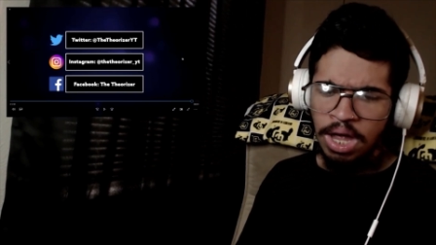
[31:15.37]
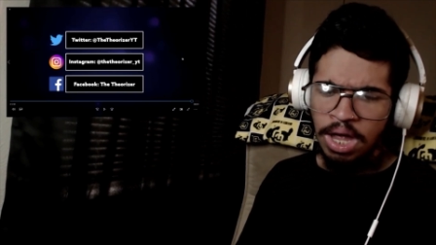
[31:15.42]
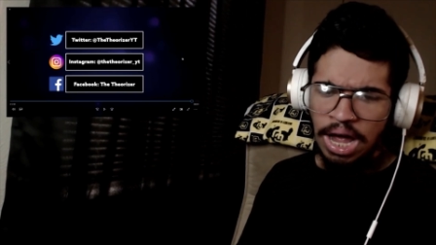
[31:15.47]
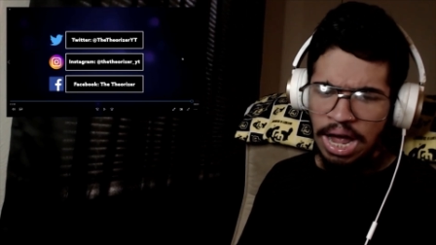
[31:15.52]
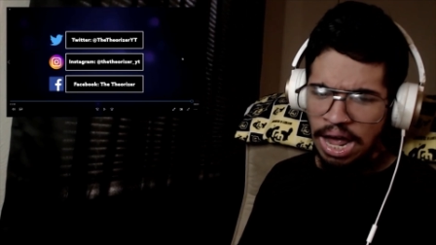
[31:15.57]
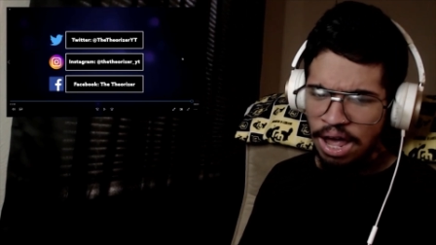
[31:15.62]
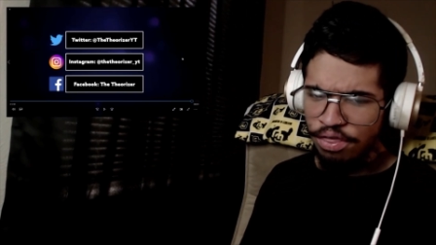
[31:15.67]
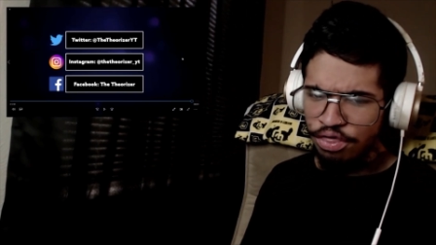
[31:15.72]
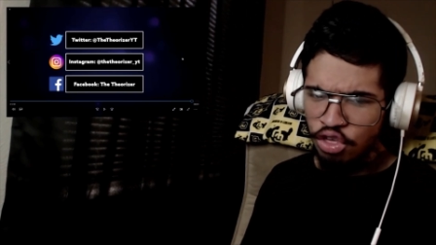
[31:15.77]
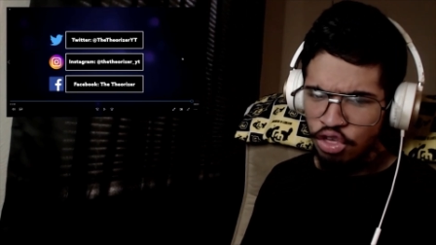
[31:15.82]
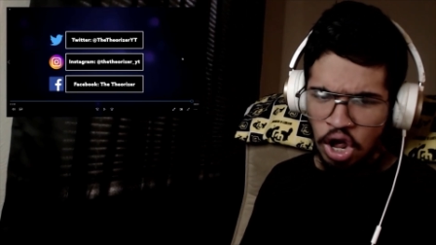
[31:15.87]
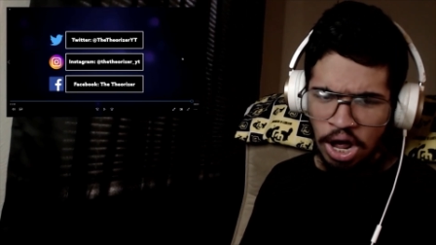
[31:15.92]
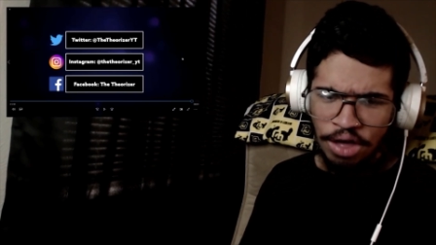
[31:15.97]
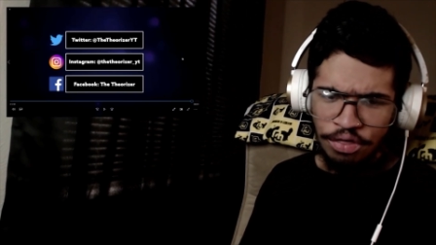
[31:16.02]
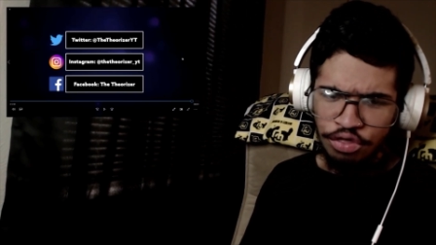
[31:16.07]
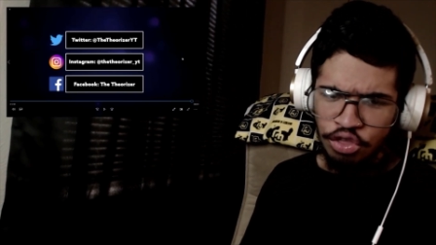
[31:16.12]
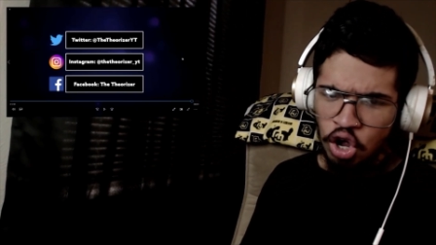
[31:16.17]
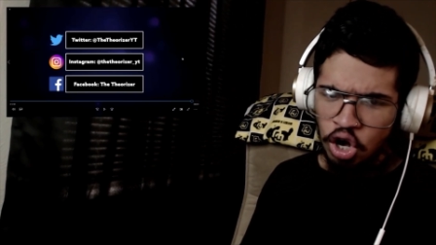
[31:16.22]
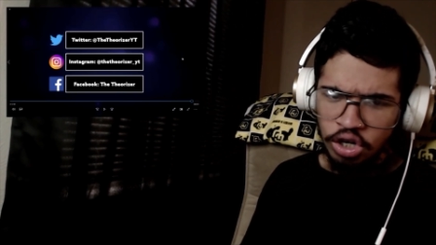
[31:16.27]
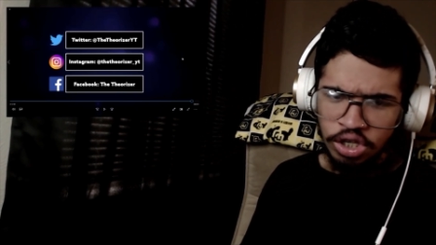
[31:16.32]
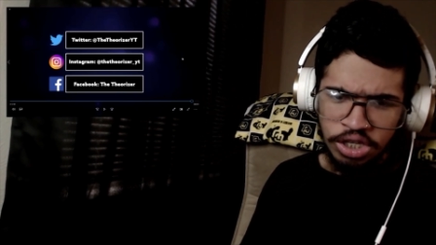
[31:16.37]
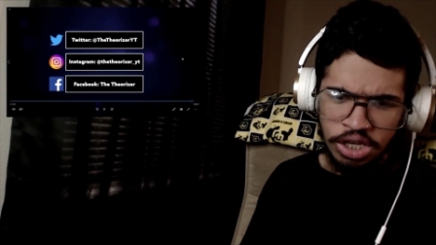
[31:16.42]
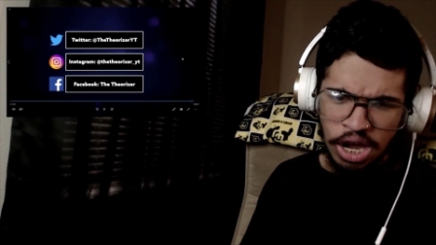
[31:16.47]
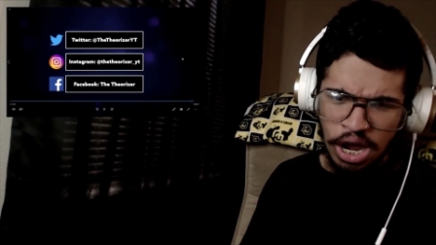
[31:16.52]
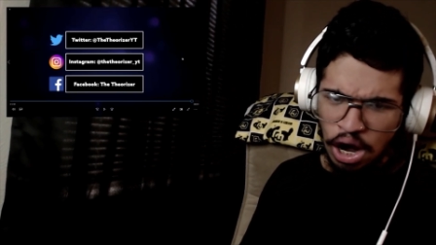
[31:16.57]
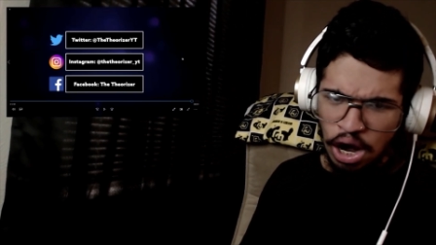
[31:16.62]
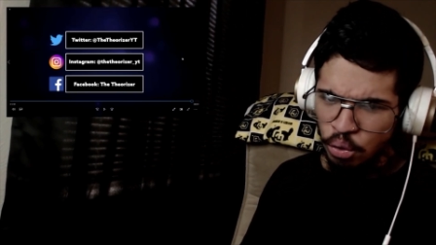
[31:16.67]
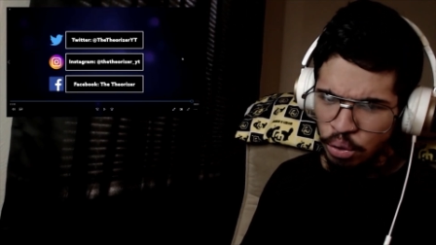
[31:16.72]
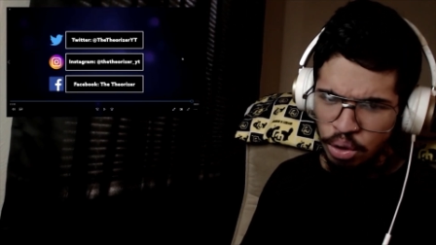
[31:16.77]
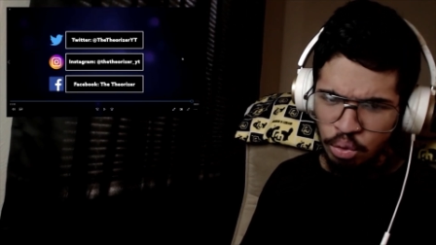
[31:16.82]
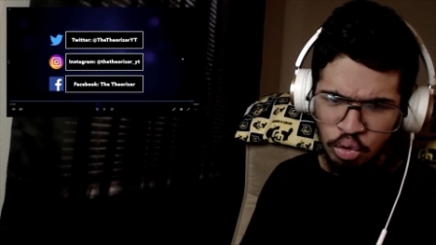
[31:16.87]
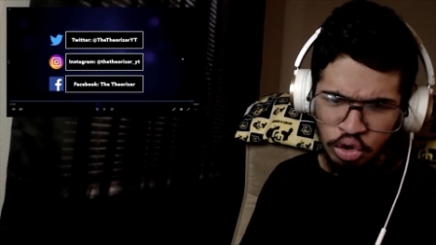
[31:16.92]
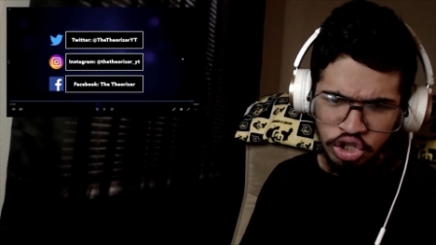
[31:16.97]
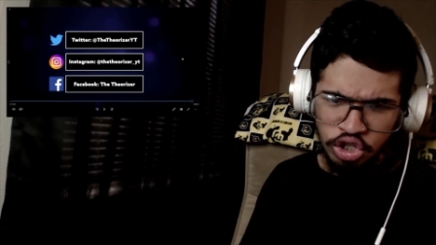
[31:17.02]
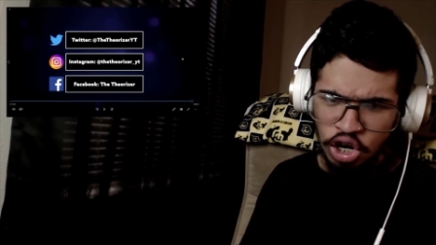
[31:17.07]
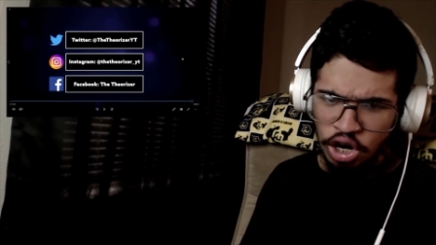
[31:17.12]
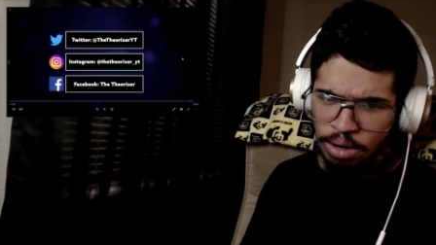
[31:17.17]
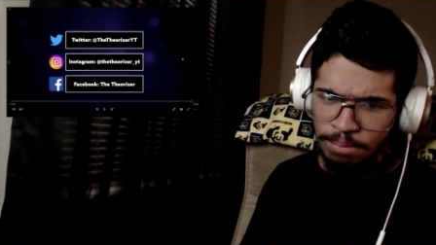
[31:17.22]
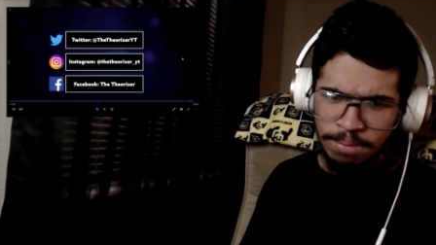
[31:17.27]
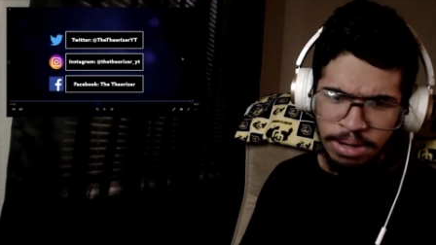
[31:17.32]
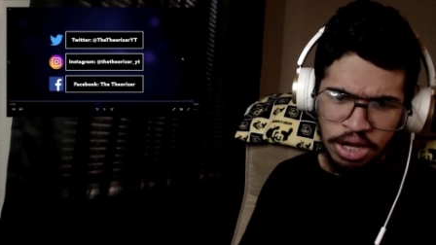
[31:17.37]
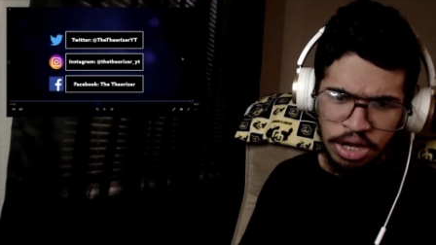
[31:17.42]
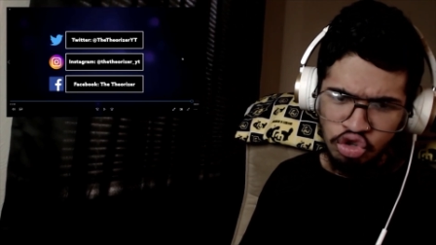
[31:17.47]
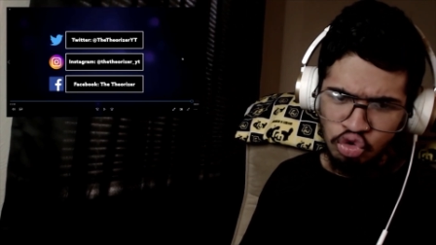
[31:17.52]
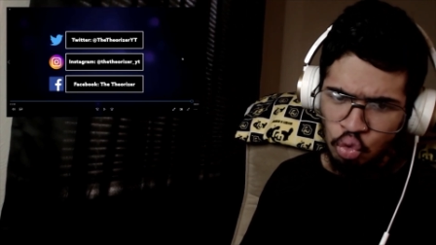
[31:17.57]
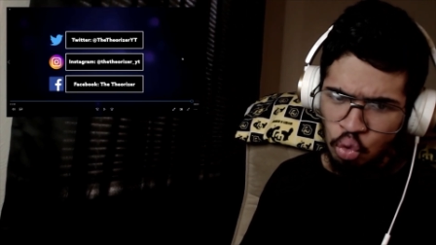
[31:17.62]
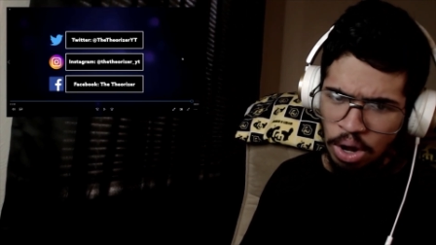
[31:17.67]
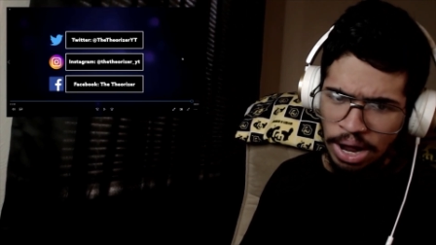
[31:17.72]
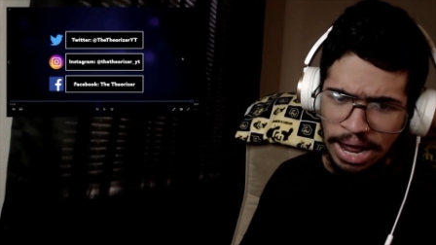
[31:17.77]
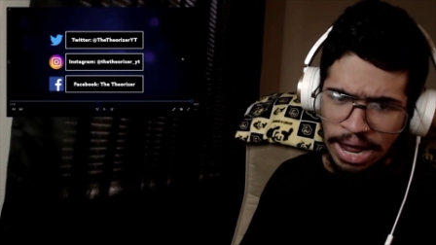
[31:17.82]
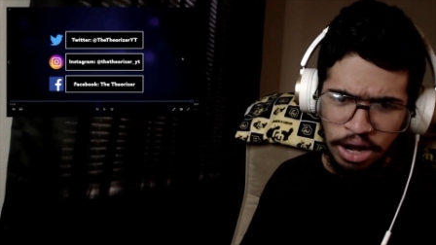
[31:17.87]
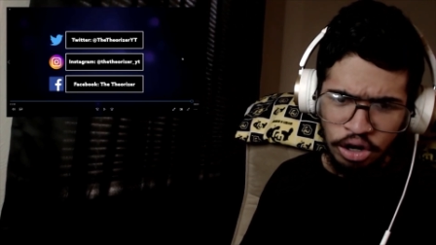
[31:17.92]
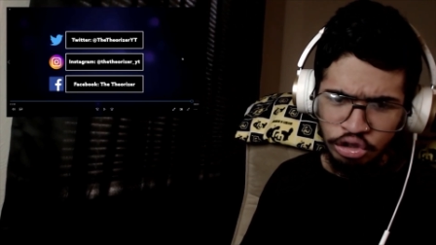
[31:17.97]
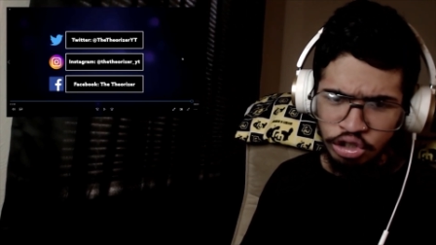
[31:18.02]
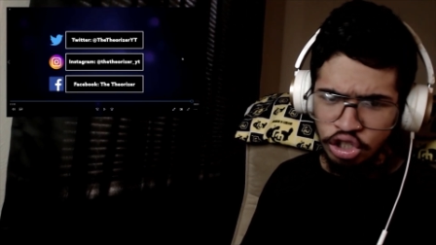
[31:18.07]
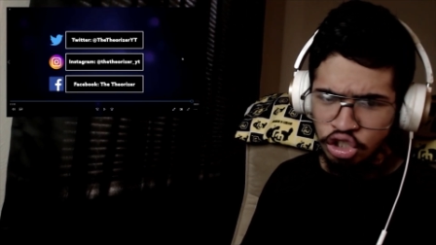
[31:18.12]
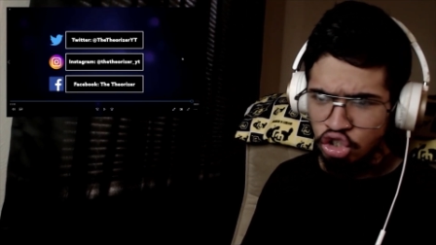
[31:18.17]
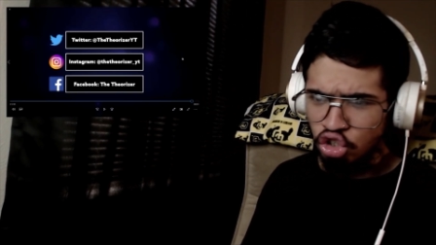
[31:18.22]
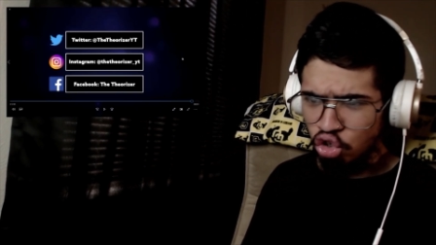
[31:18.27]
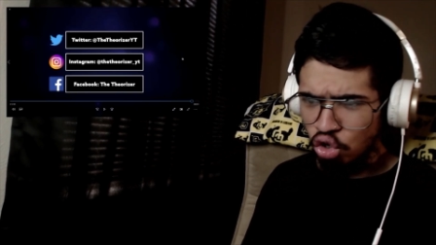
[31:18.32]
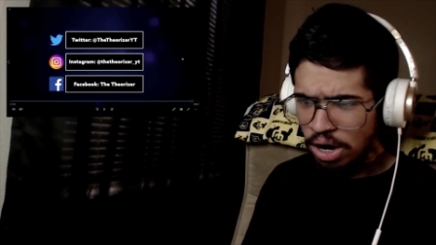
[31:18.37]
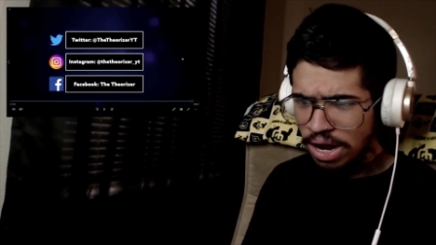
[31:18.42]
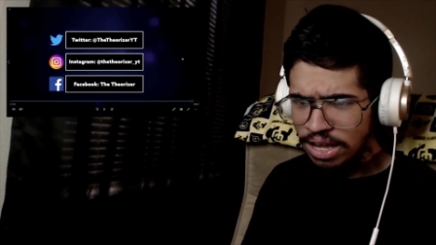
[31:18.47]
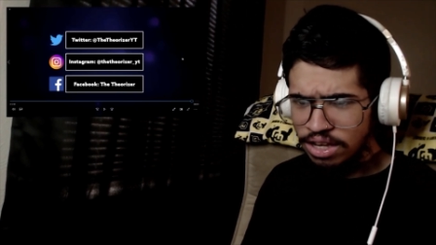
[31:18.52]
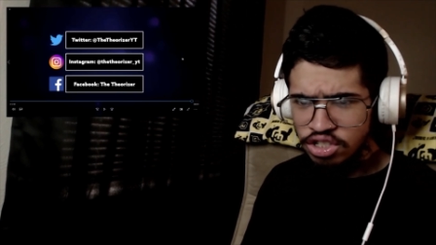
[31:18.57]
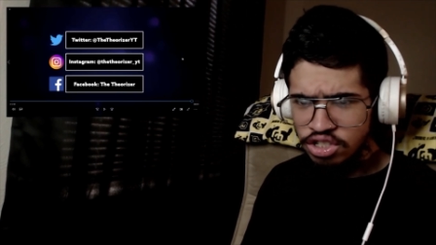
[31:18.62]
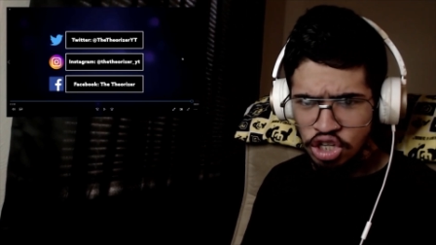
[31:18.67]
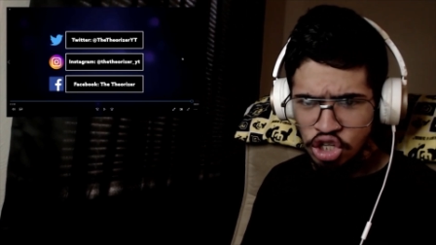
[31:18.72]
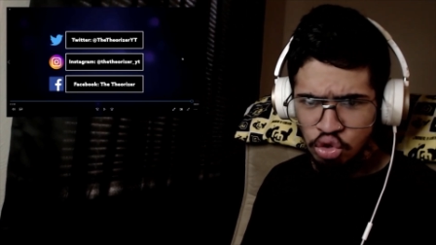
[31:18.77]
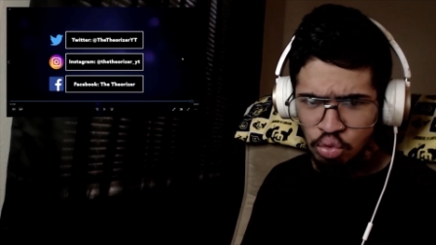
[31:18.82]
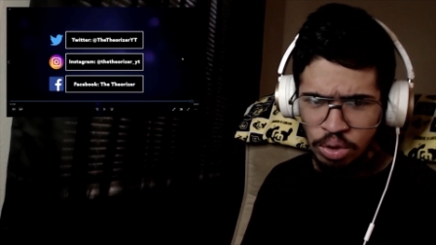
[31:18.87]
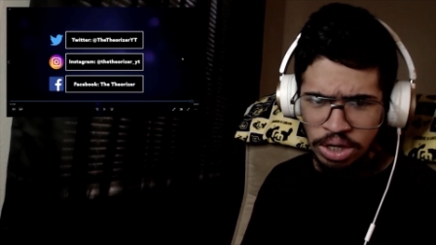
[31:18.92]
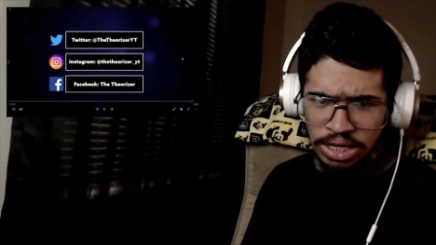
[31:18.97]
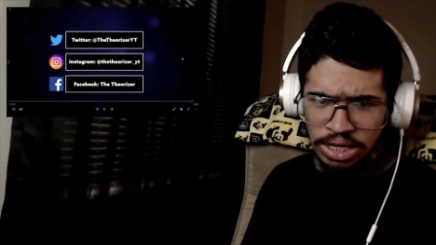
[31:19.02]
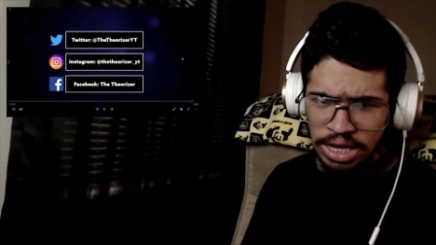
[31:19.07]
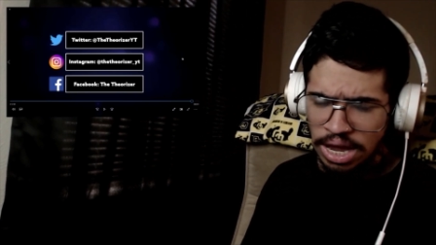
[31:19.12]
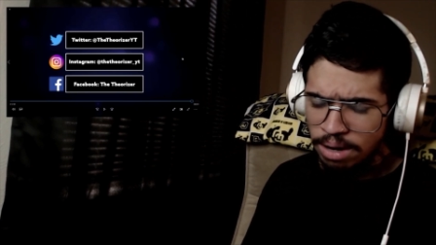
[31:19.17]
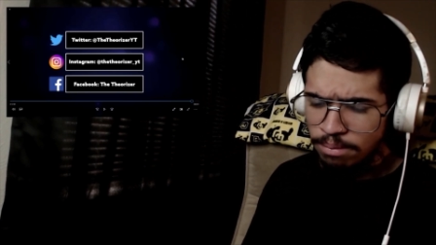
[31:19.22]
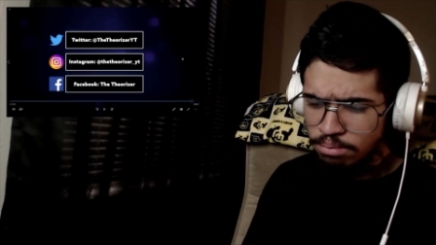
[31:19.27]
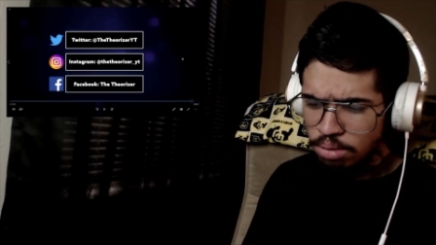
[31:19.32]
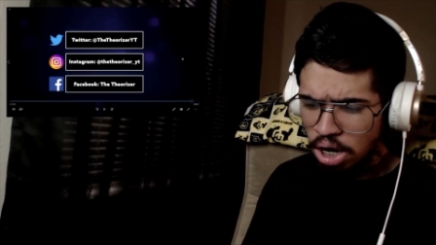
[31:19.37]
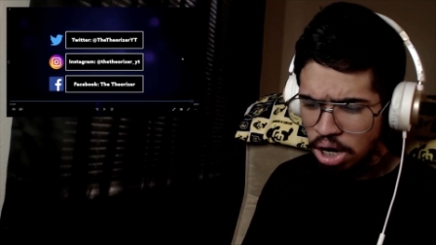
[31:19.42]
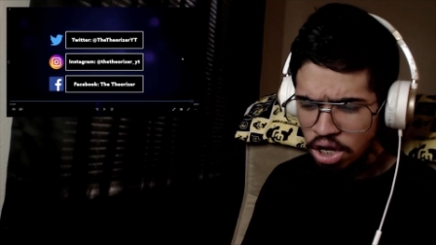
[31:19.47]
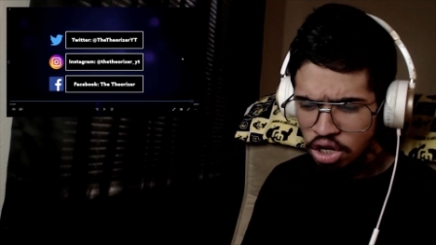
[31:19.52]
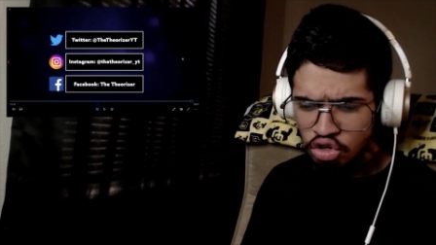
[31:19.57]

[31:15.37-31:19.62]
I thought Gary was gonna be as wild and crazy as we get, bro.